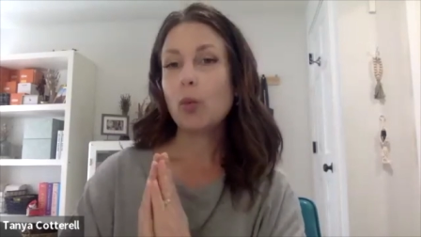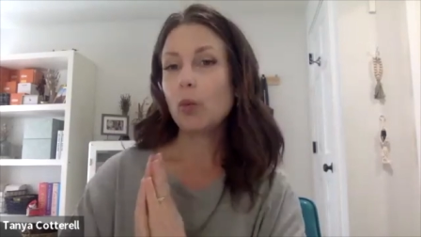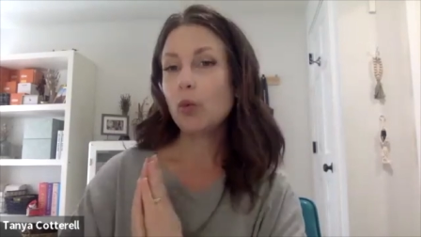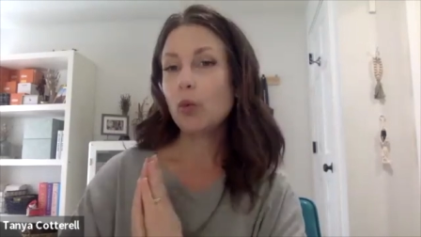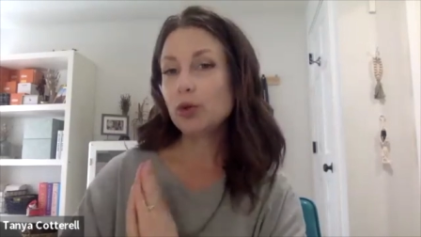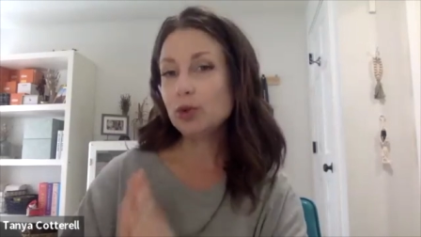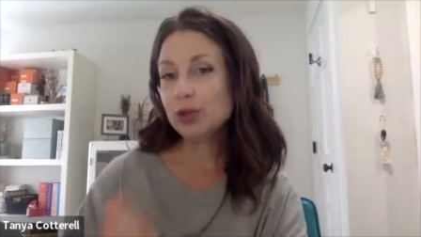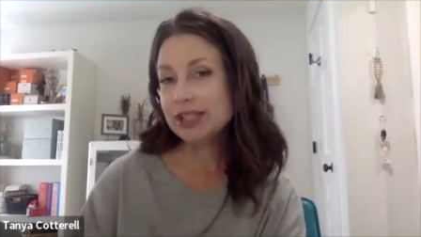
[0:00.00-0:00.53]

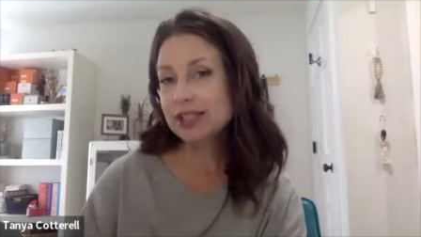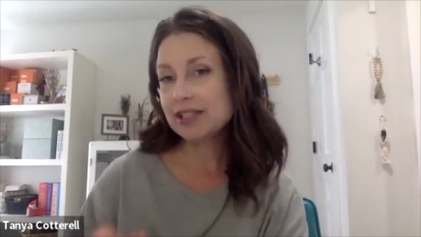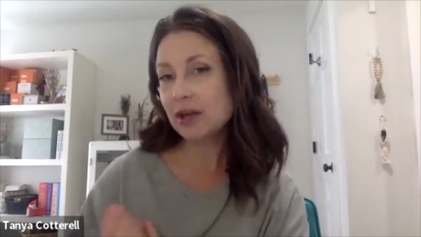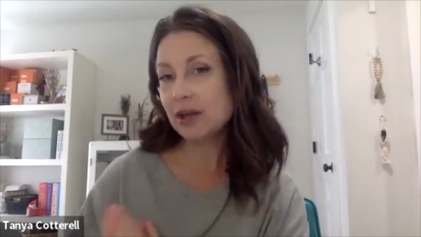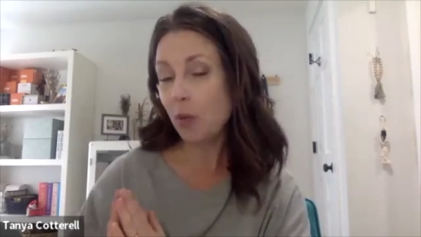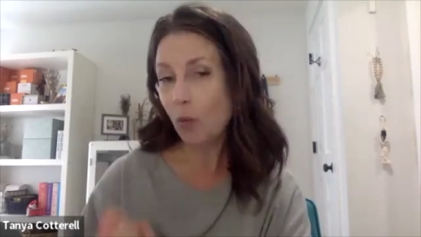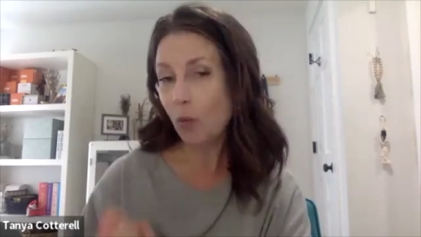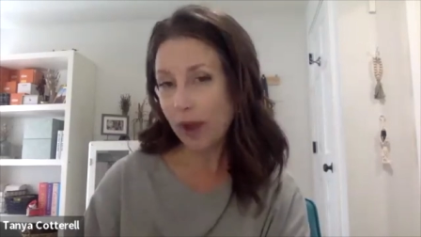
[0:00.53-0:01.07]

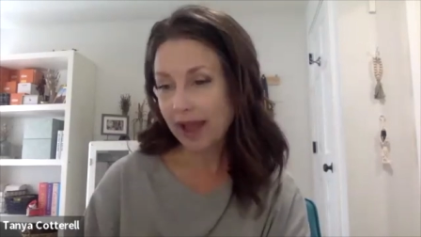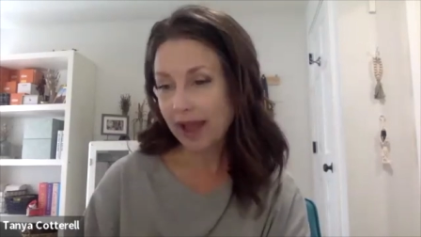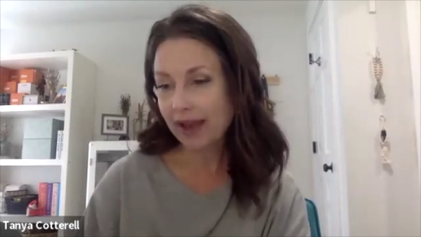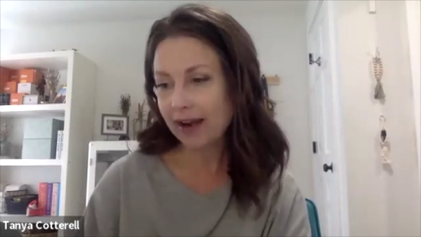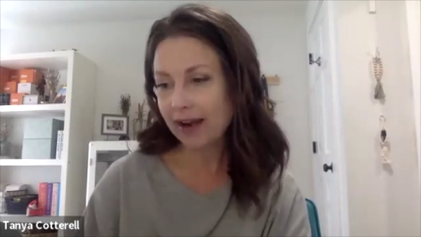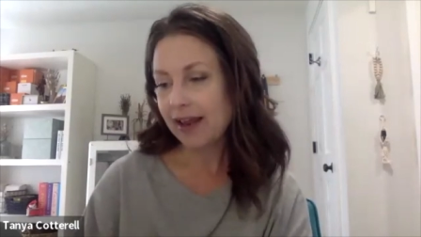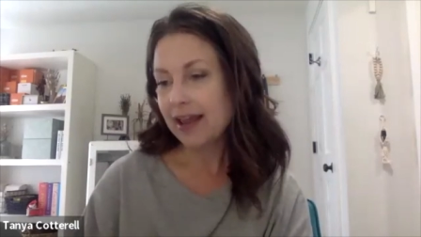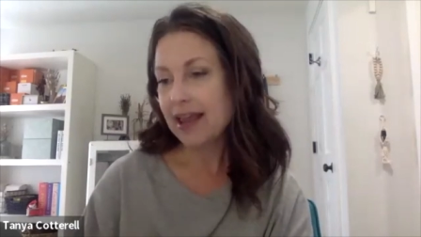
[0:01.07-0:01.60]
Releasing weight
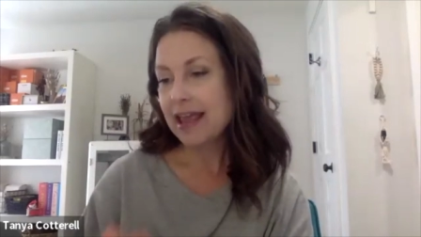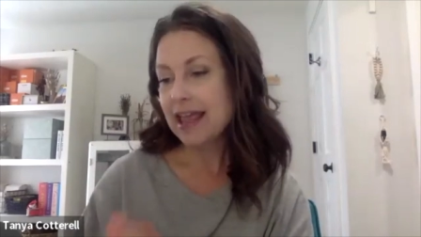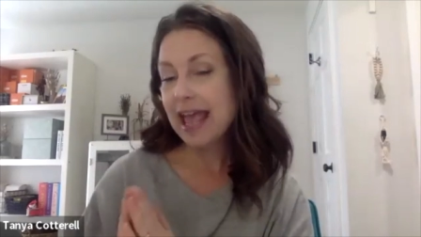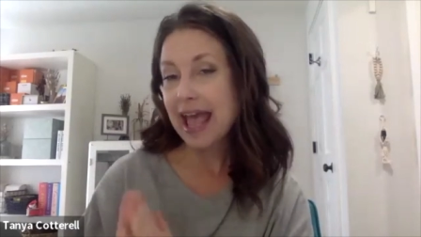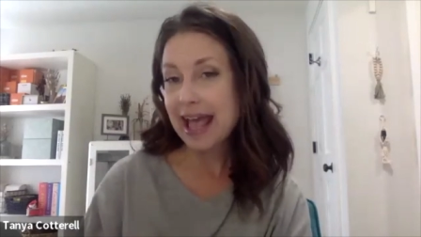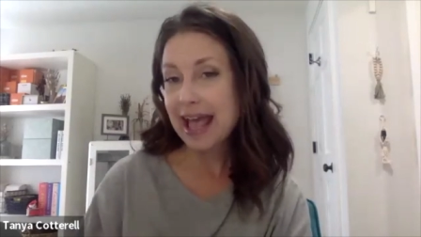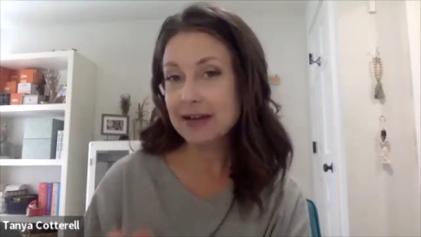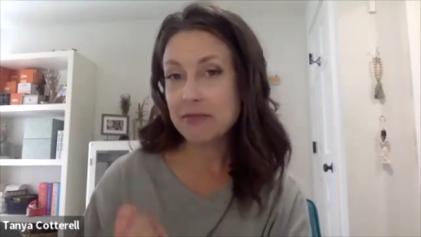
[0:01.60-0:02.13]

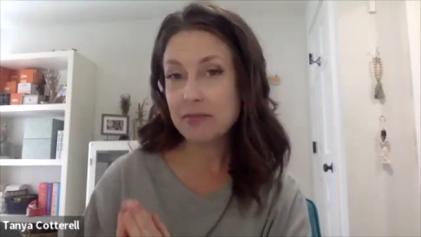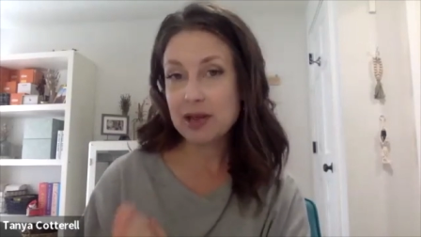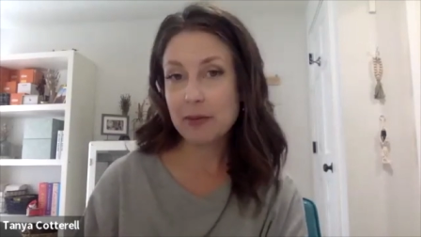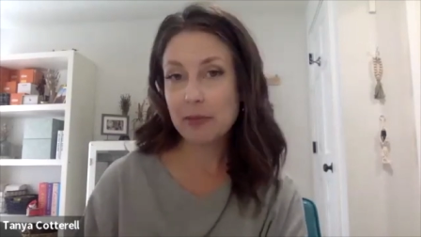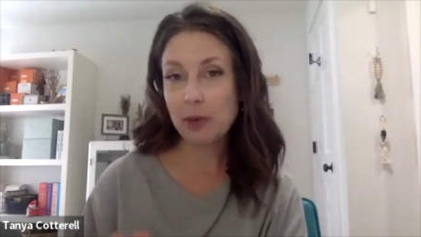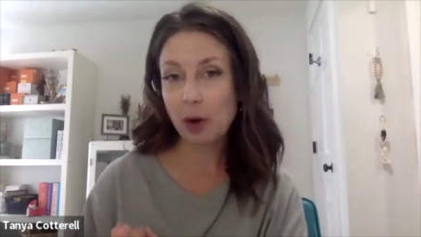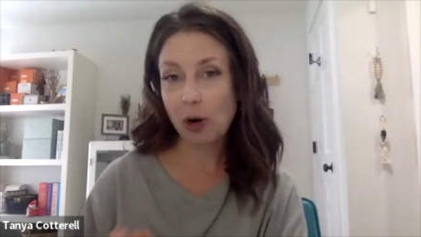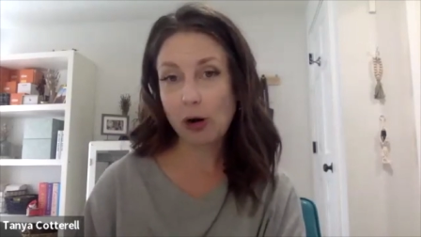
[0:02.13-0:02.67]
can be a
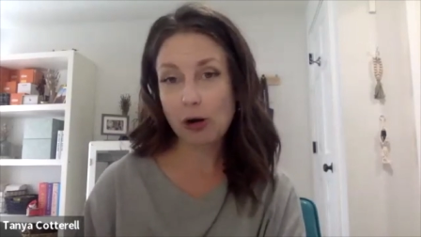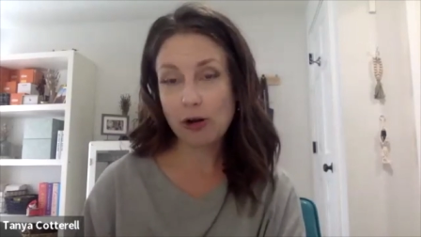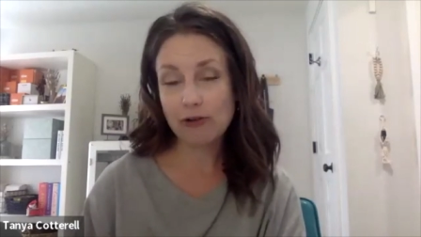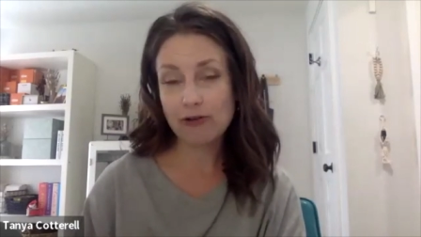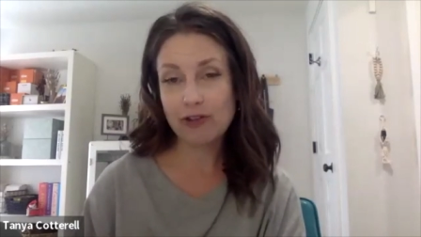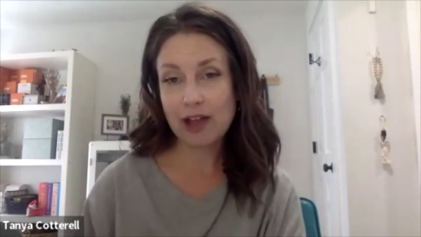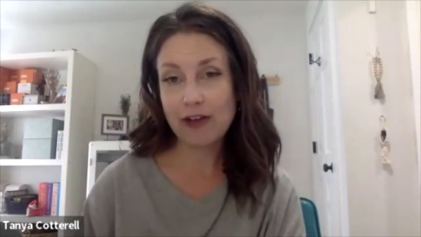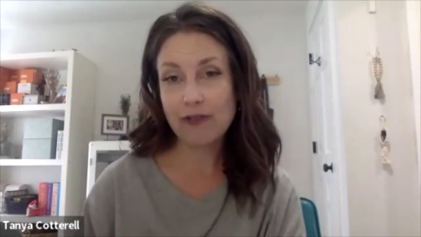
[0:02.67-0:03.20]
part
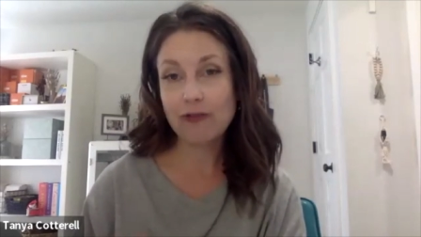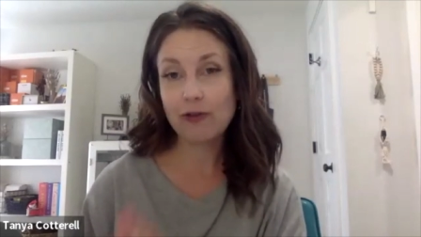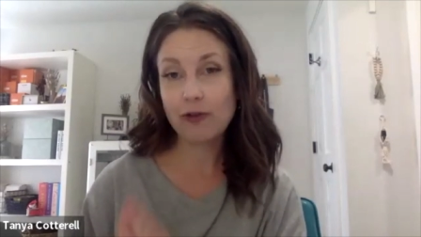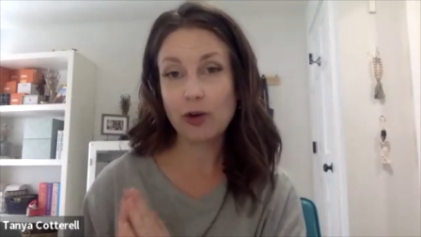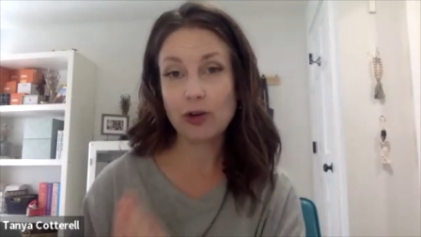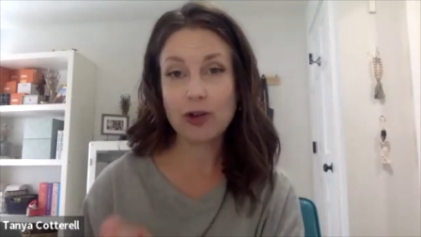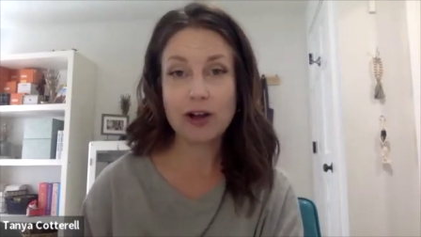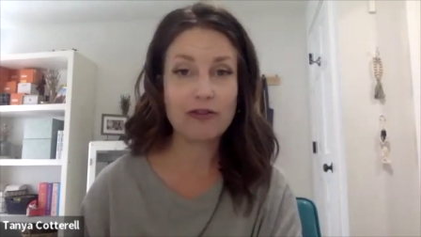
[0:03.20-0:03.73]
of that for
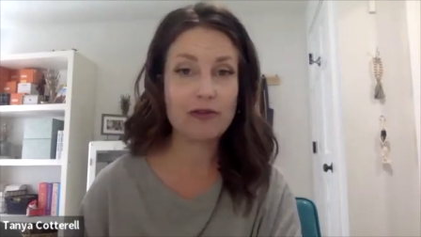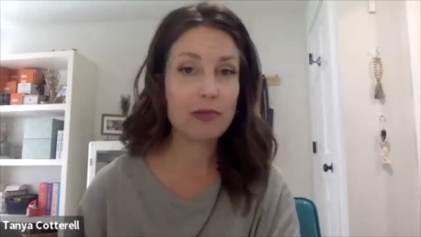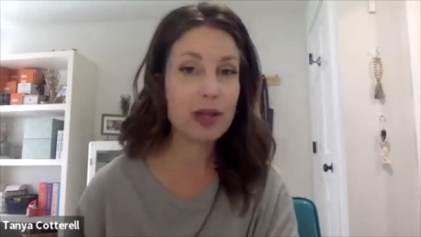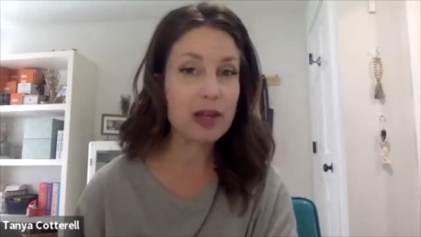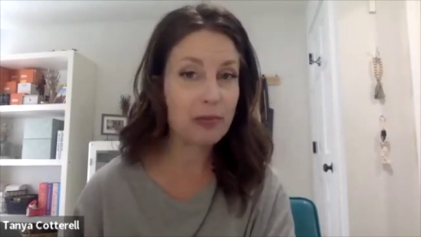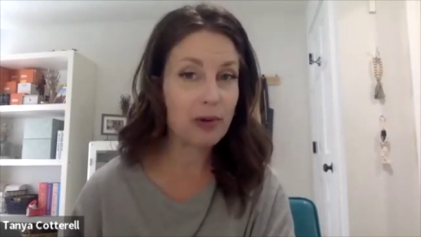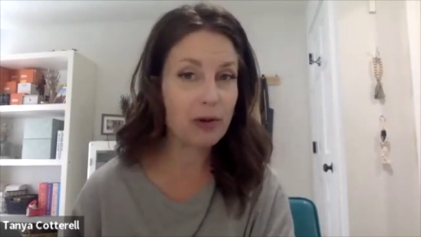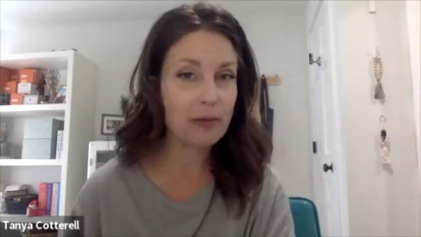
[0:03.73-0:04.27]
a lot of
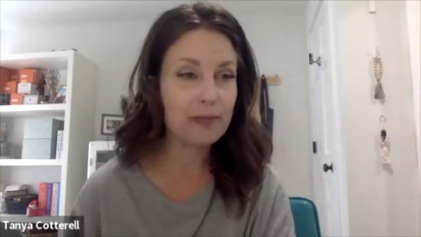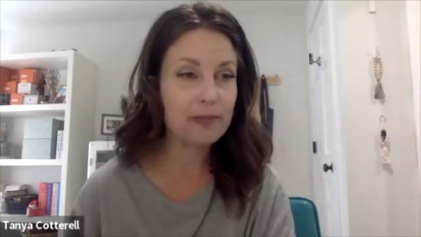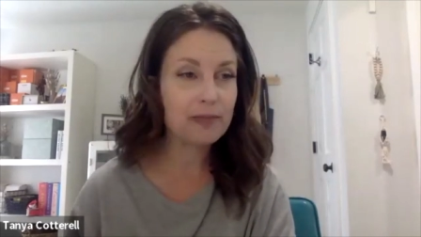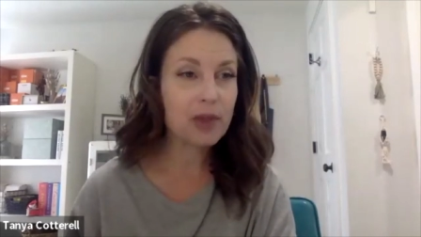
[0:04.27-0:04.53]
people.